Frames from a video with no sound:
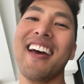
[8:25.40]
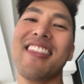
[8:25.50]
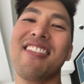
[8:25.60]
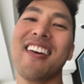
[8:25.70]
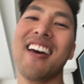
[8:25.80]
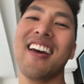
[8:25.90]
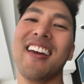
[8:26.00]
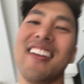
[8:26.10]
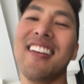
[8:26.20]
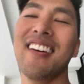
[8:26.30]
And
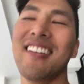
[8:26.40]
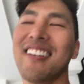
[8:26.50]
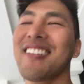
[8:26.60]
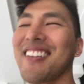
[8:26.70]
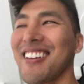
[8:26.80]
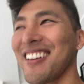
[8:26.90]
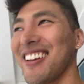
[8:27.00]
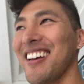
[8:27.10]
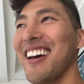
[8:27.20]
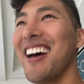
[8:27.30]
then
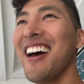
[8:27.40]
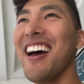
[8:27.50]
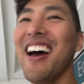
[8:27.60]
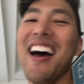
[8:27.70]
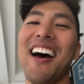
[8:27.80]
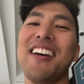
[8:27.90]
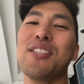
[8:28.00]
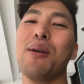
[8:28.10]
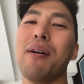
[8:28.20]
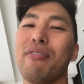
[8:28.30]
I
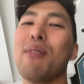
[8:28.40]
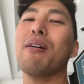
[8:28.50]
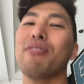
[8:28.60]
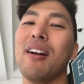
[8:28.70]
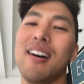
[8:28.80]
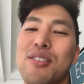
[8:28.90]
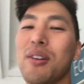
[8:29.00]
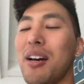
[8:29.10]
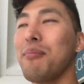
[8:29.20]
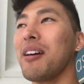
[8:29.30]
tell my friend
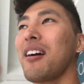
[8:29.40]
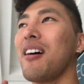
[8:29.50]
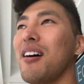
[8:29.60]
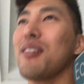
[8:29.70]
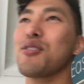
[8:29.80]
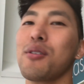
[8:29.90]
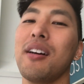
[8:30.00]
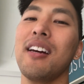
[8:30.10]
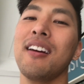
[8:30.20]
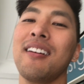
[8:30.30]
Andre, I'm like,
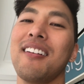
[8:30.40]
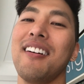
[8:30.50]
Andre,